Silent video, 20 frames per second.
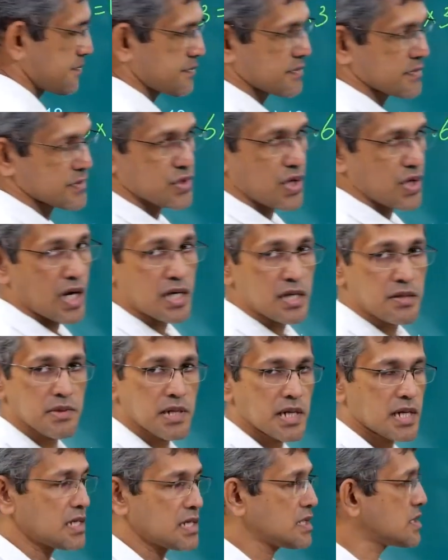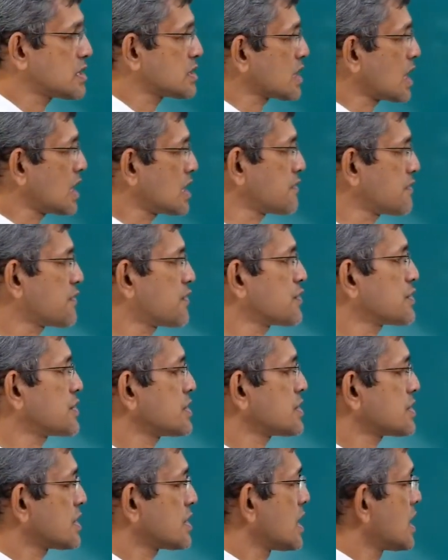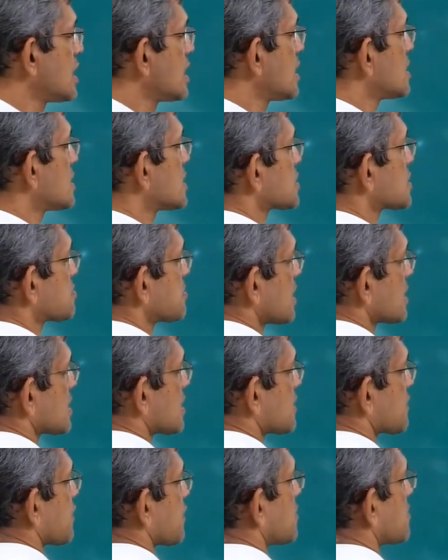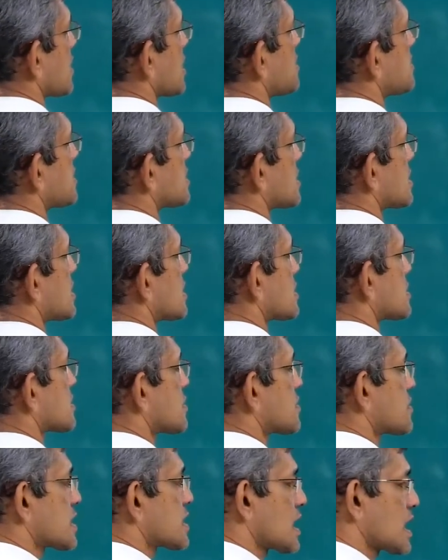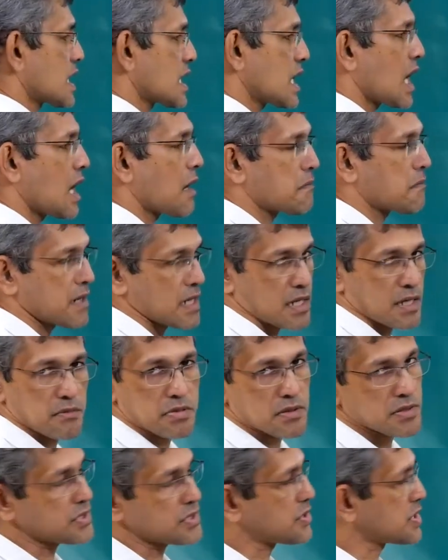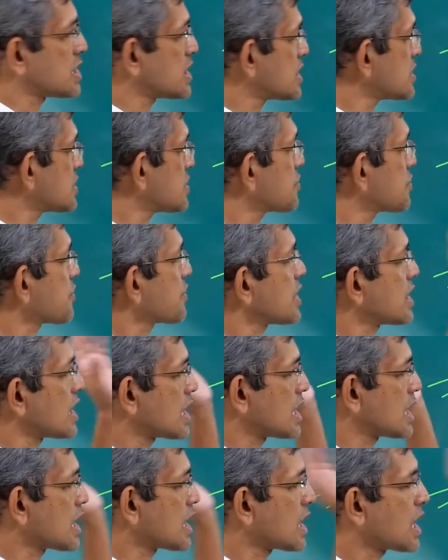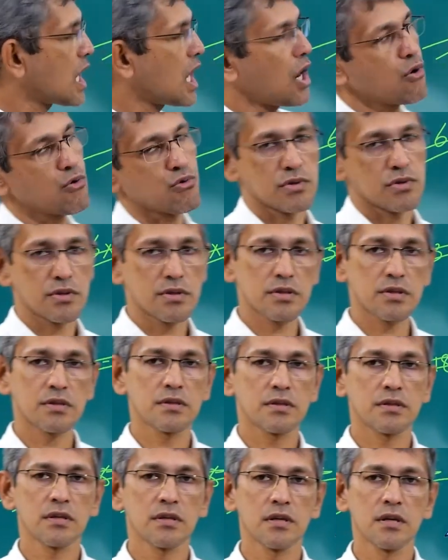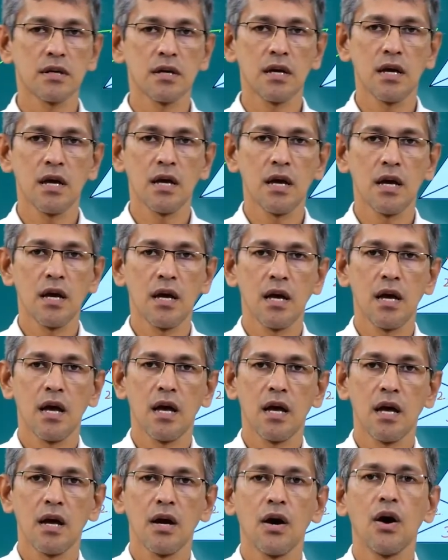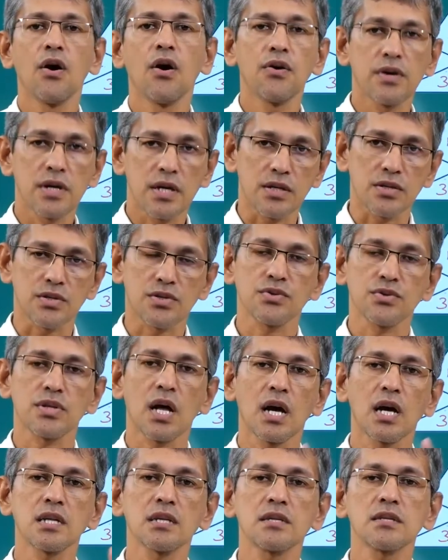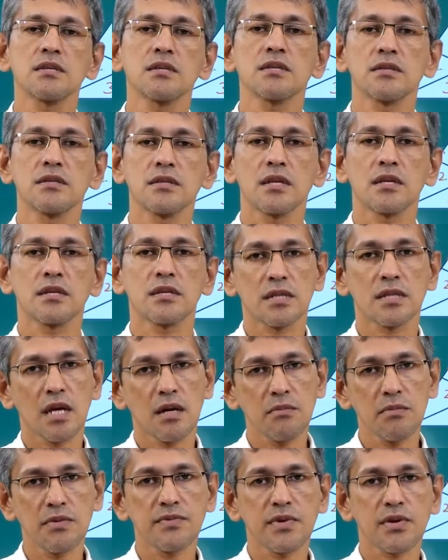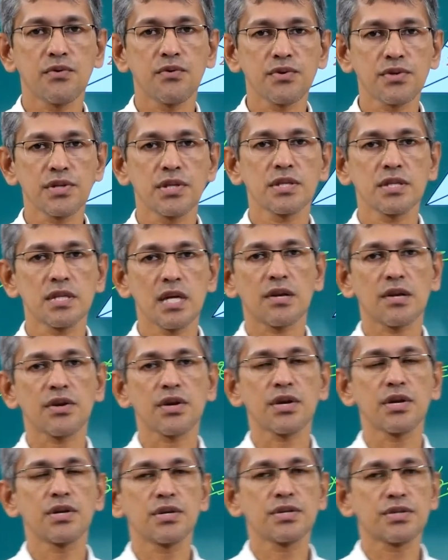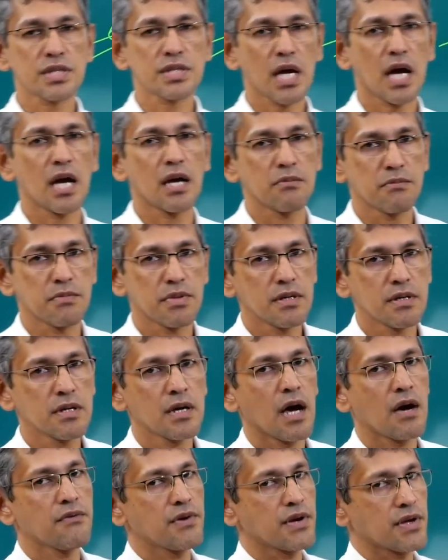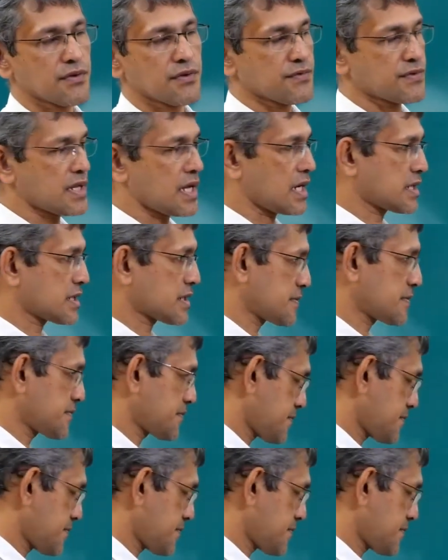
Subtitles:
So ultimately, this kind of questions, this method, formula method is not really applicable. You need to really count. Okay, so that is the sum of the questions that requires time. Be aware of that.